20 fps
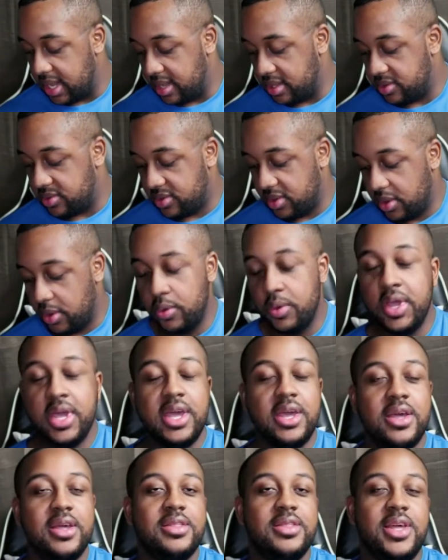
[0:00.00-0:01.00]
So
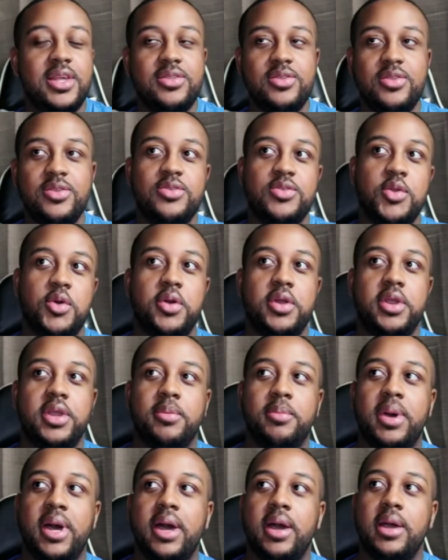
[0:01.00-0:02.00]
that's the story
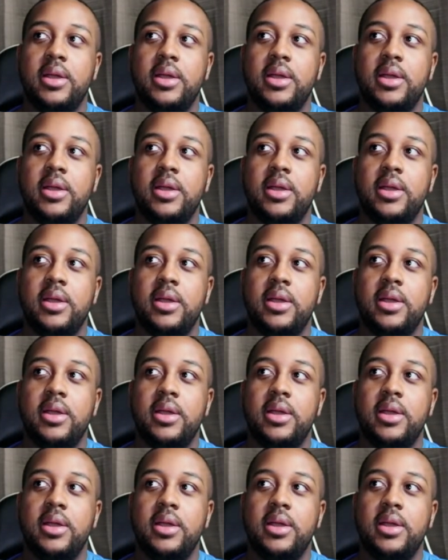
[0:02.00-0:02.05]
about